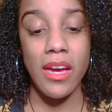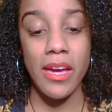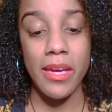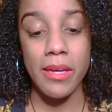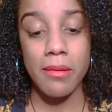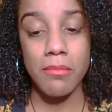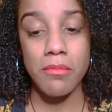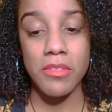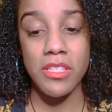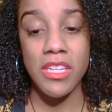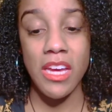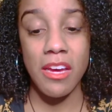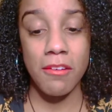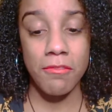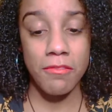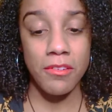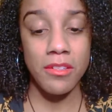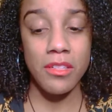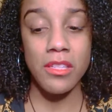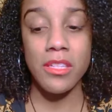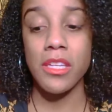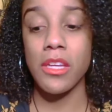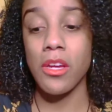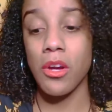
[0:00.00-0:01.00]
I'm
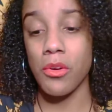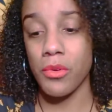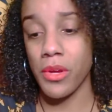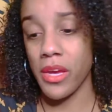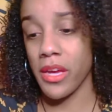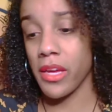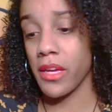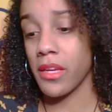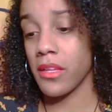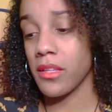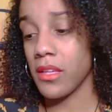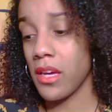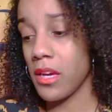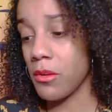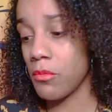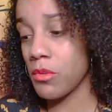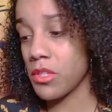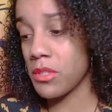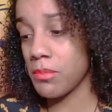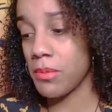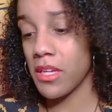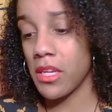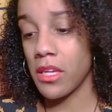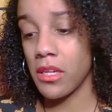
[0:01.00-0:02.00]
definitely, okay, I
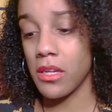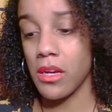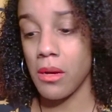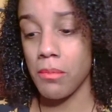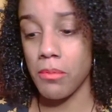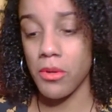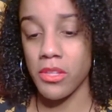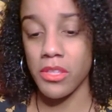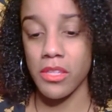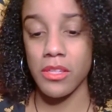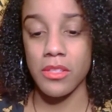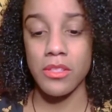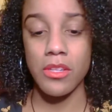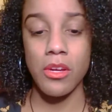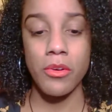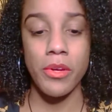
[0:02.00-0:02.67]
was picking up on this.